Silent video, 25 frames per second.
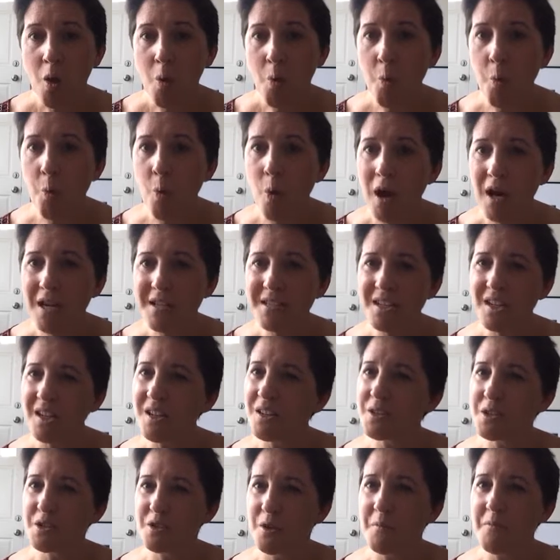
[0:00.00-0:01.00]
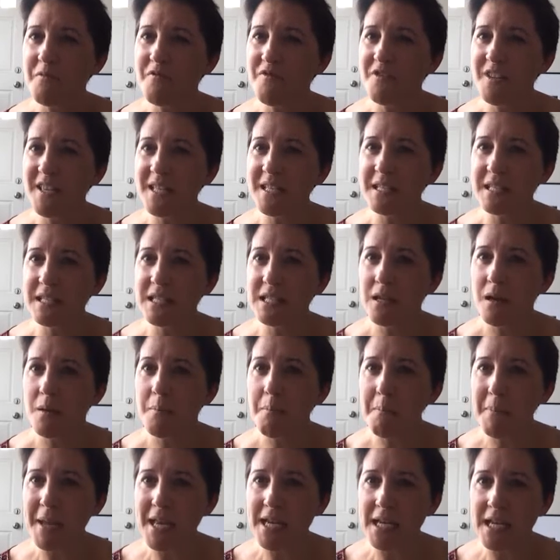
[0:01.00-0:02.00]
what are some of these
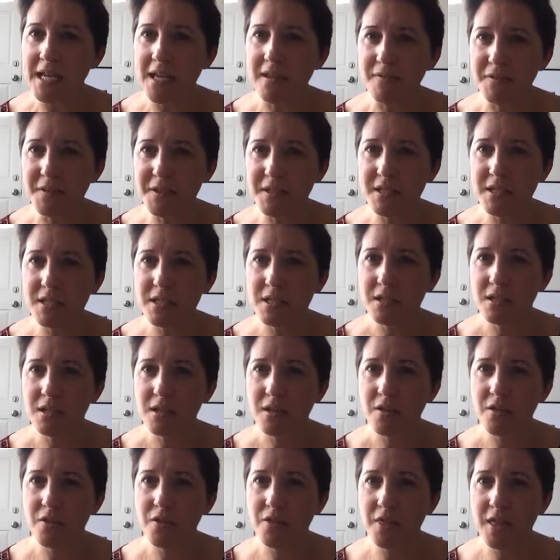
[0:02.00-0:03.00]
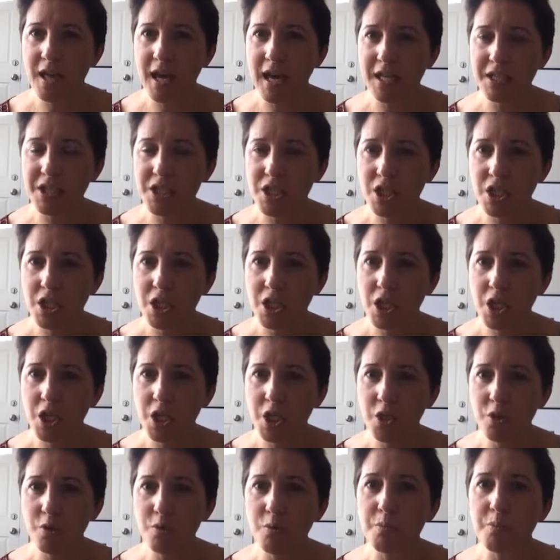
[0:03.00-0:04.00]
beliefs that
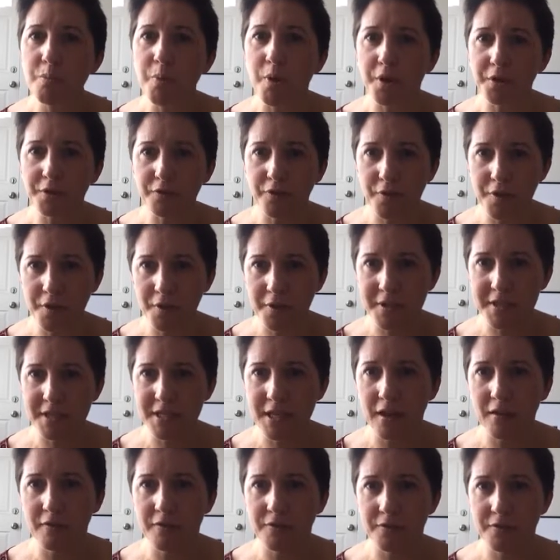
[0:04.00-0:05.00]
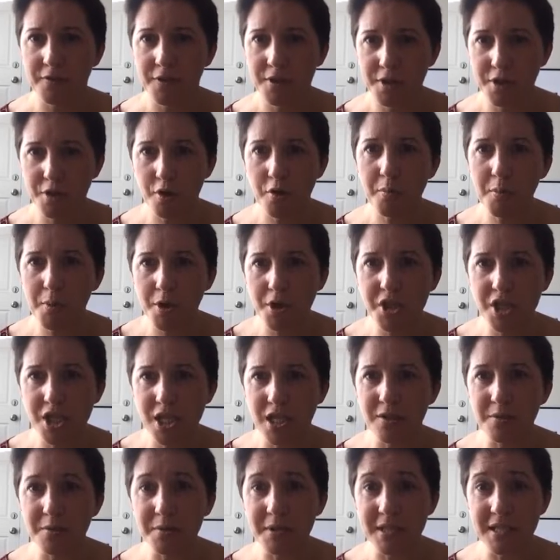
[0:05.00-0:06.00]
you bought for yourself so much
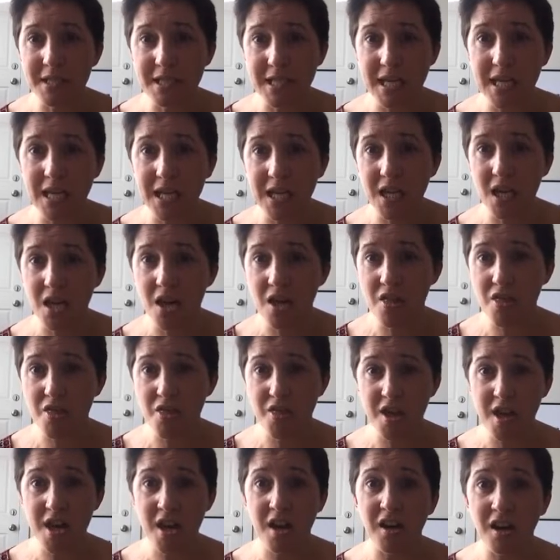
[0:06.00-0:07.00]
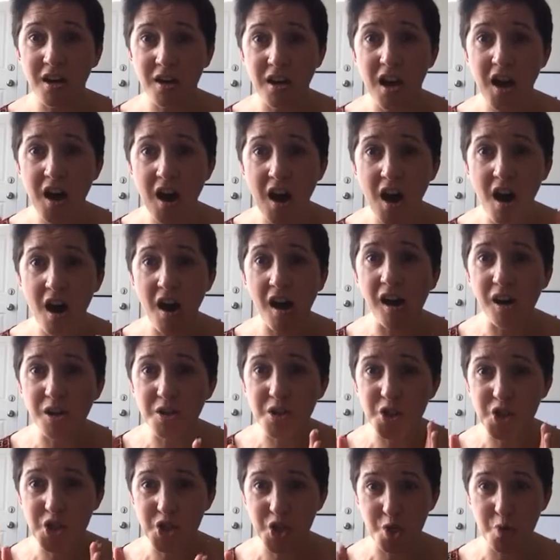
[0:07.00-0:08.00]
that you think they are
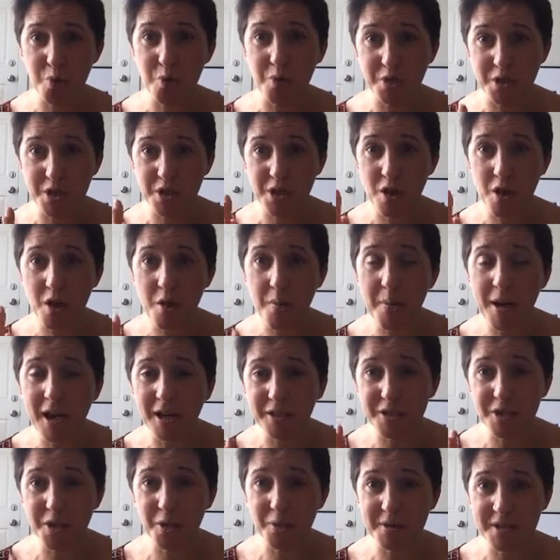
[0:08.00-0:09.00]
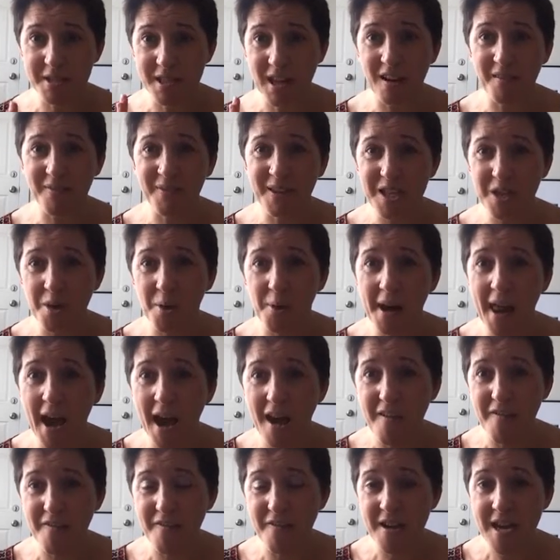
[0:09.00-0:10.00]
hard truths about yourself and your
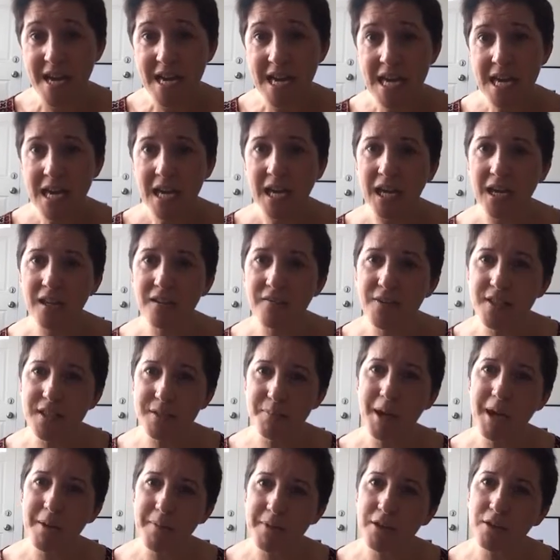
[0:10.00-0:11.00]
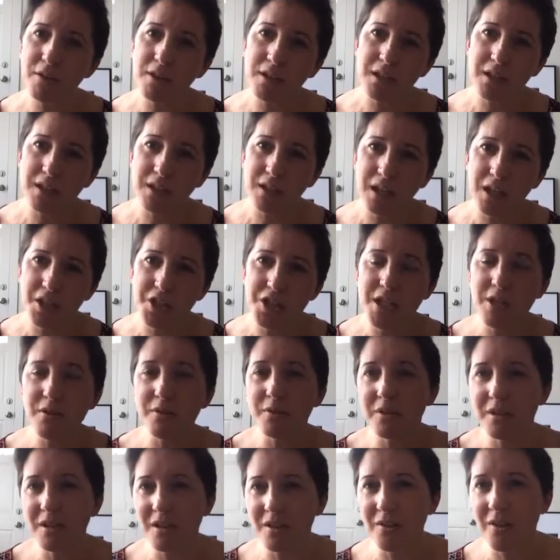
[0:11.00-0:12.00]
life. And this might be
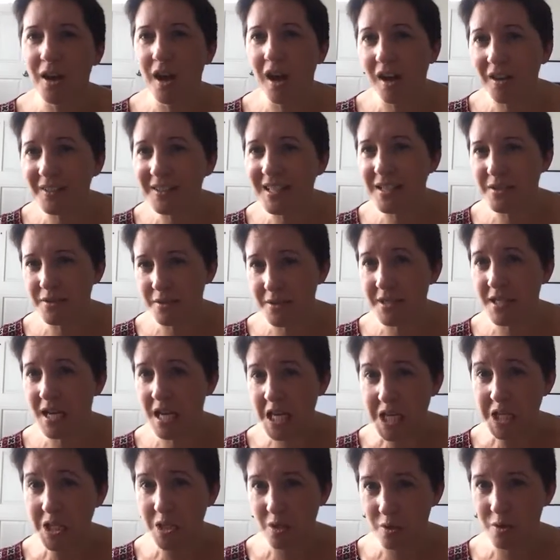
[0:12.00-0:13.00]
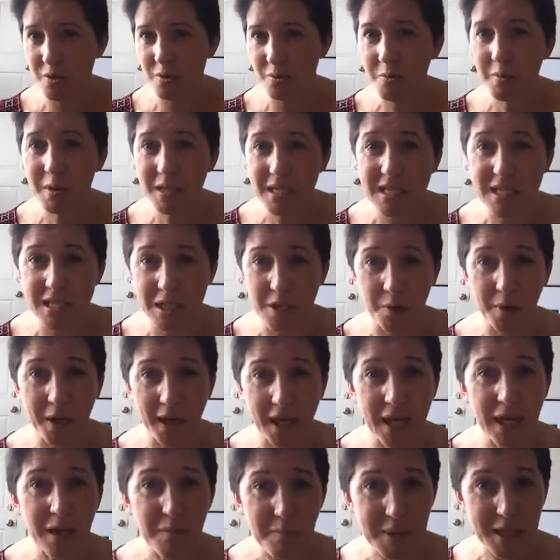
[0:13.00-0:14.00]
actually a hard exercise to do, and it's
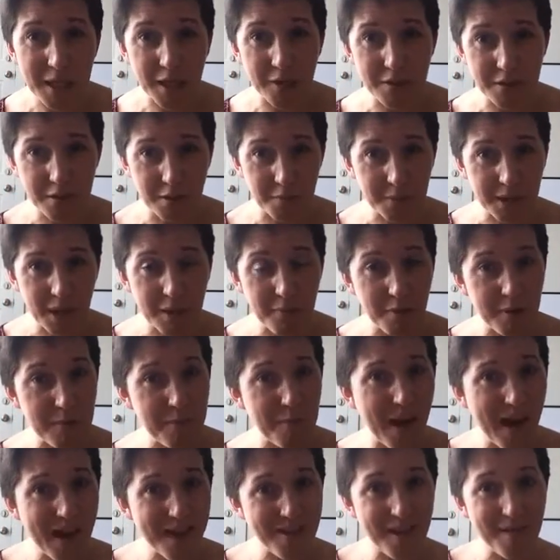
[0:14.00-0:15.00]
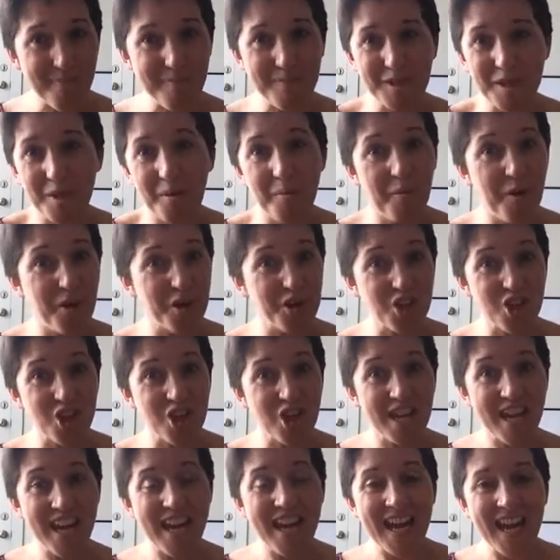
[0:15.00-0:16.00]
okay, because sometimes we buy them so
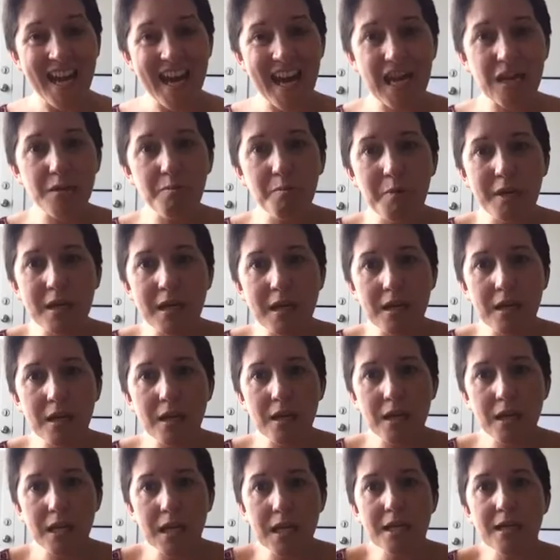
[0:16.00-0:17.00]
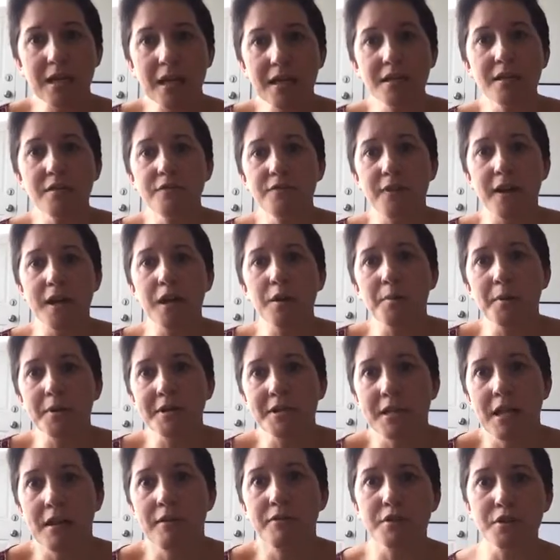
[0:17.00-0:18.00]
much and we identify
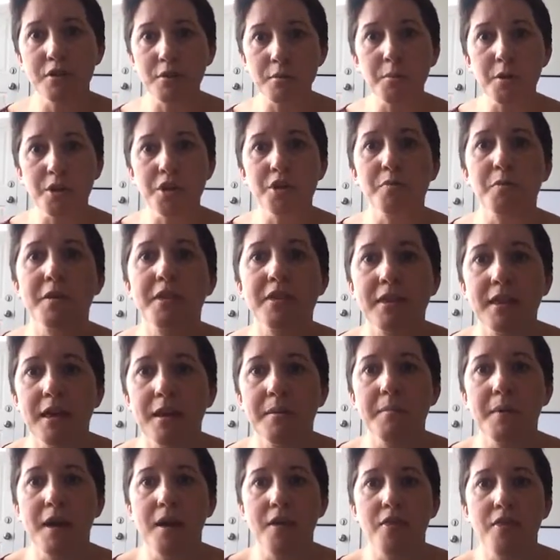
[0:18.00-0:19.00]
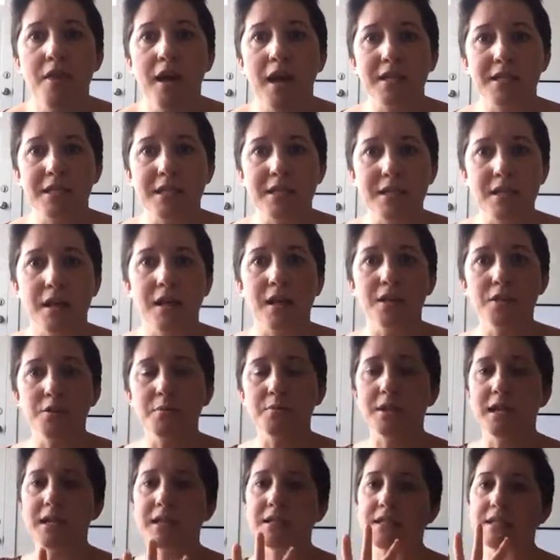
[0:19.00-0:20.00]
ourselves so much with them that it's hard
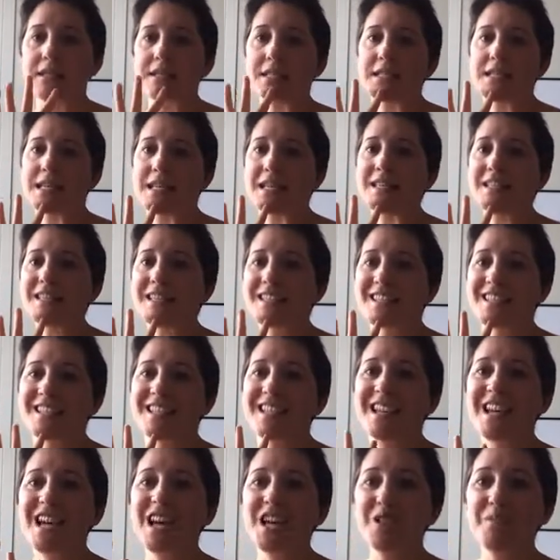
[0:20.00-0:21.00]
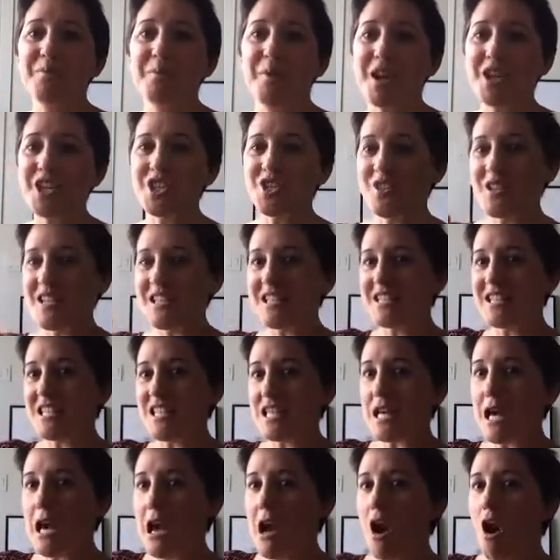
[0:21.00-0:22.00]
to take distance to actually
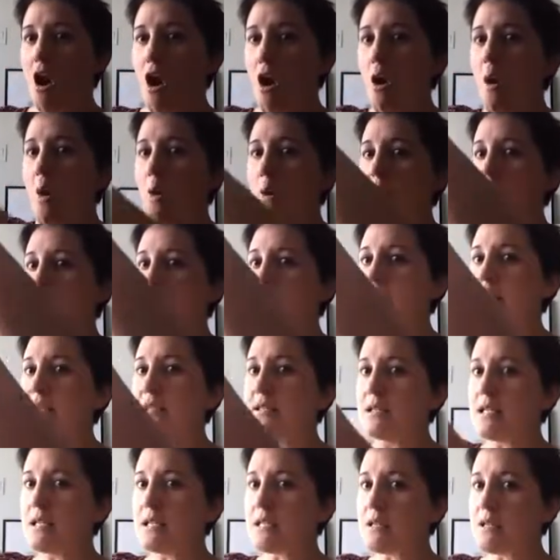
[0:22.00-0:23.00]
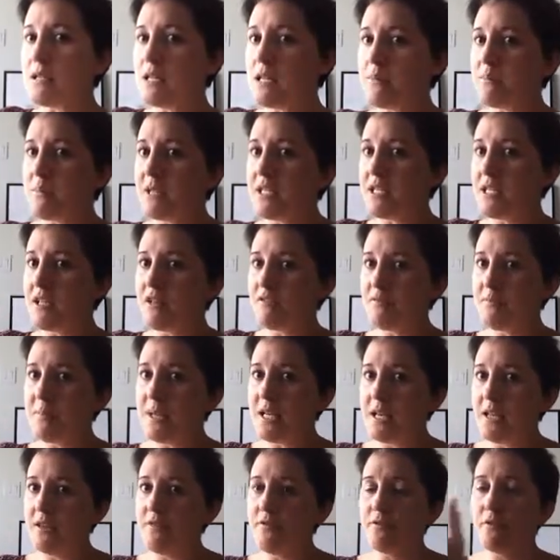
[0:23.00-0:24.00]
see, oh, this is a limiting
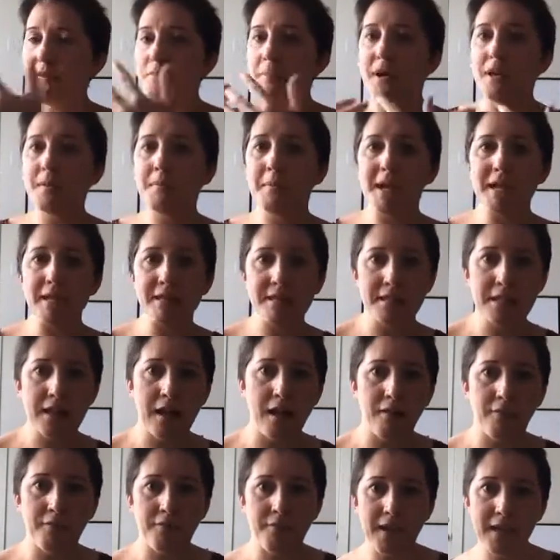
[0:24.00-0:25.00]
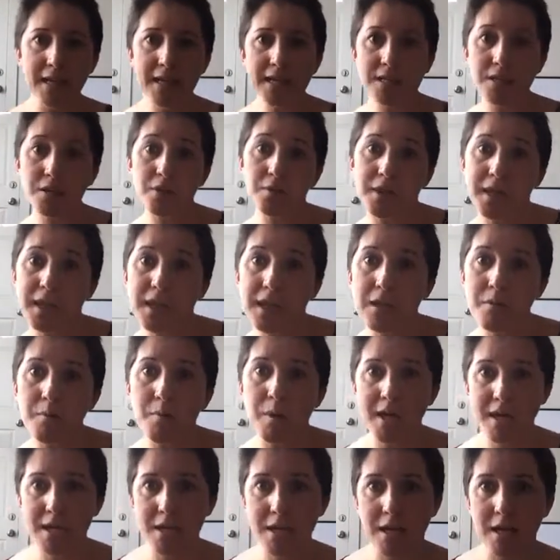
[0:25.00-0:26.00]
belief about myself. And it's okay
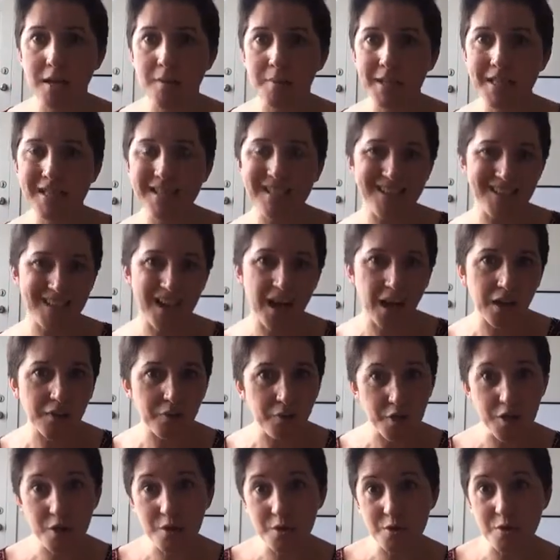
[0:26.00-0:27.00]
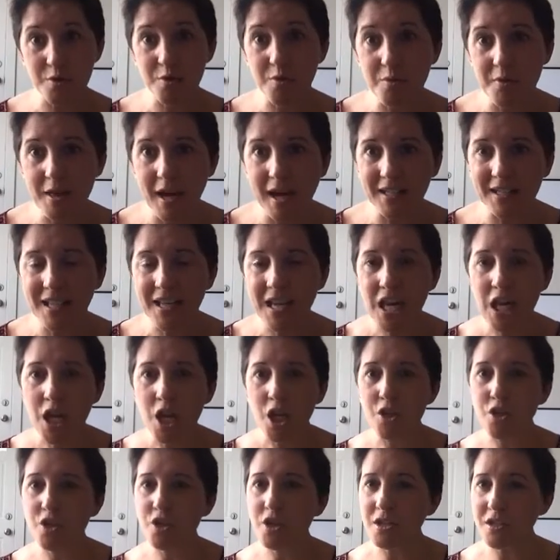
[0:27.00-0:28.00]
right now, it's hard for you to do that.
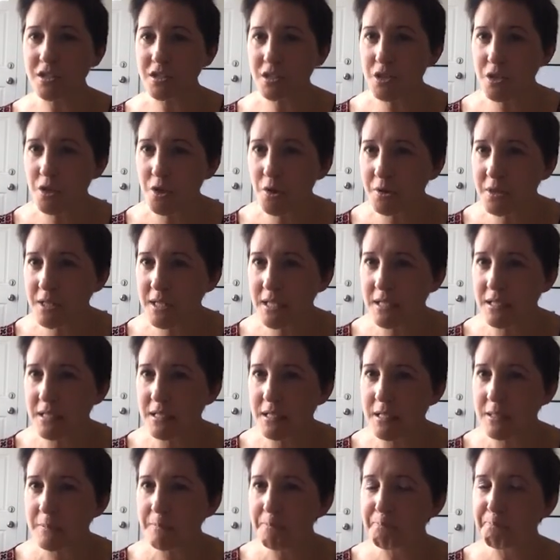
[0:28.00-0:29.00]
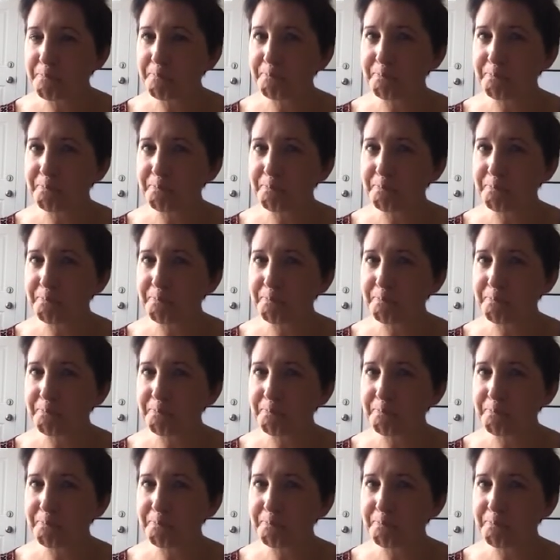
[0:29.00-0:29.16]
Just notice